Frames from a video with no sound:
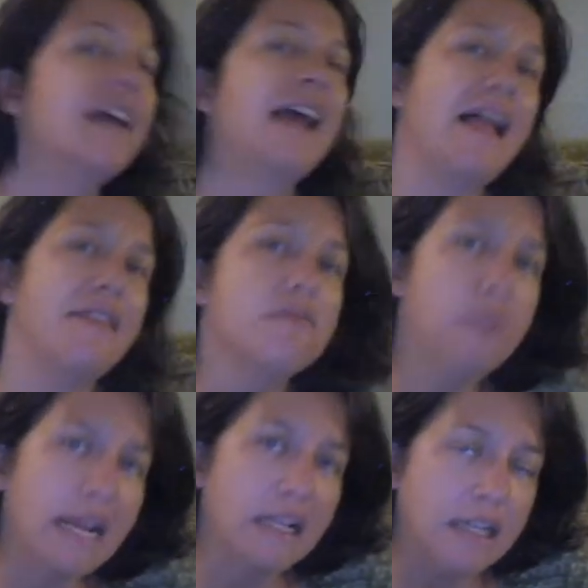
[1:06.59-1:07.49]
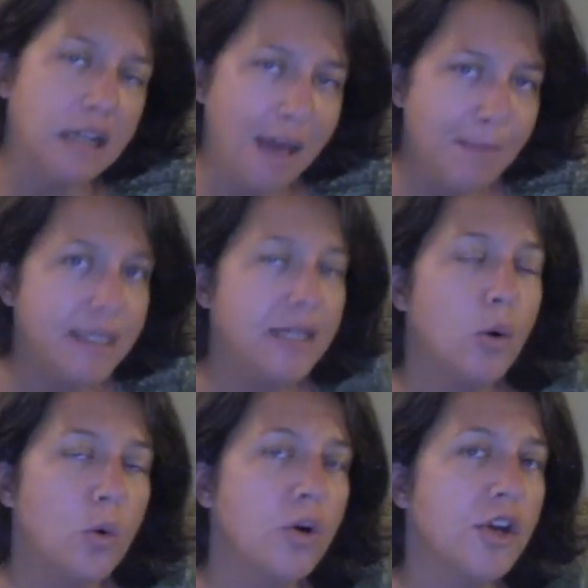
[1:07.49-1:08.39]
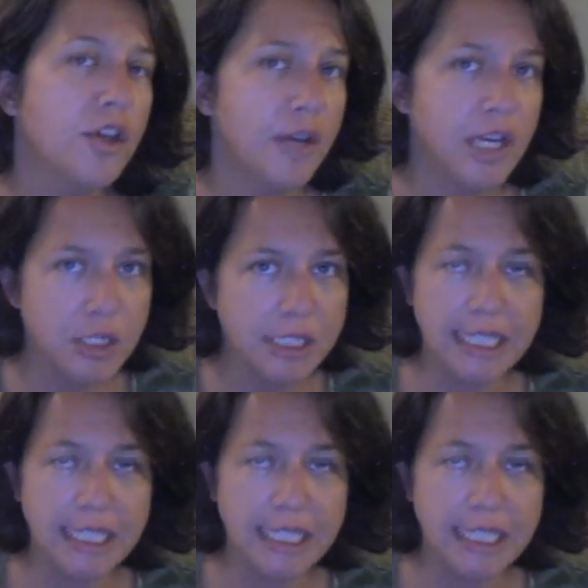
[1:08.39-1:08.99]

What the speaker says: and then right-click copy, or you can use the